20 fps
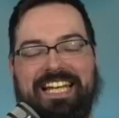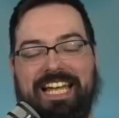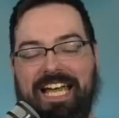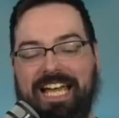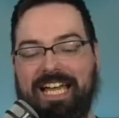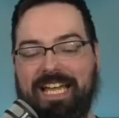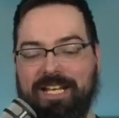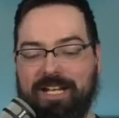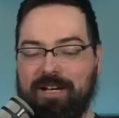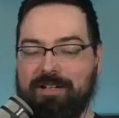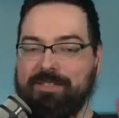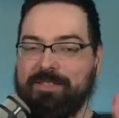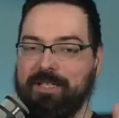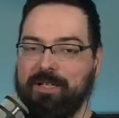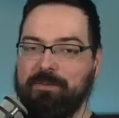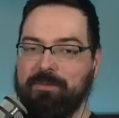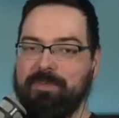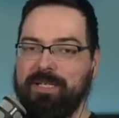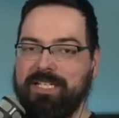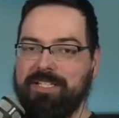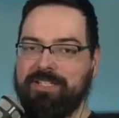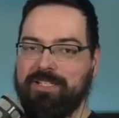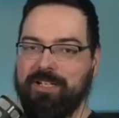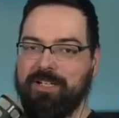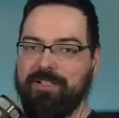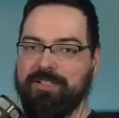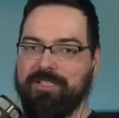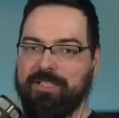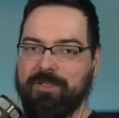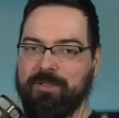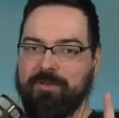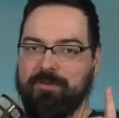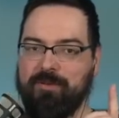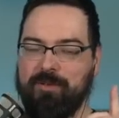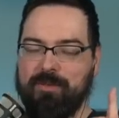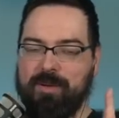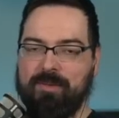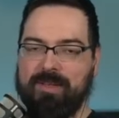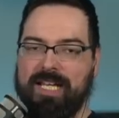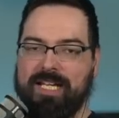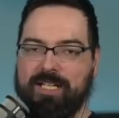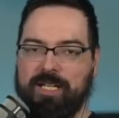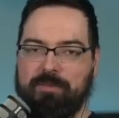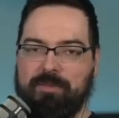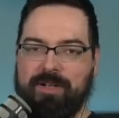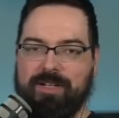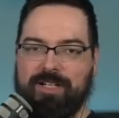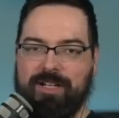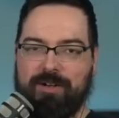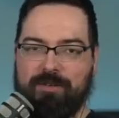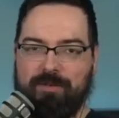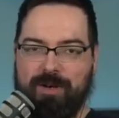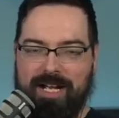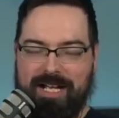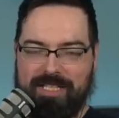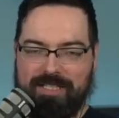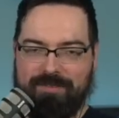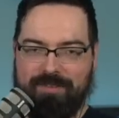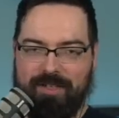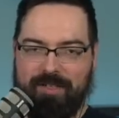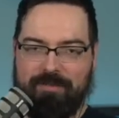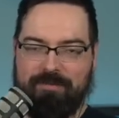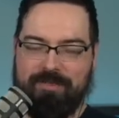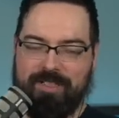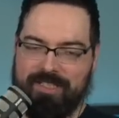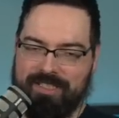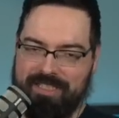And also be sure to remember that coupon code Ryan's fault because he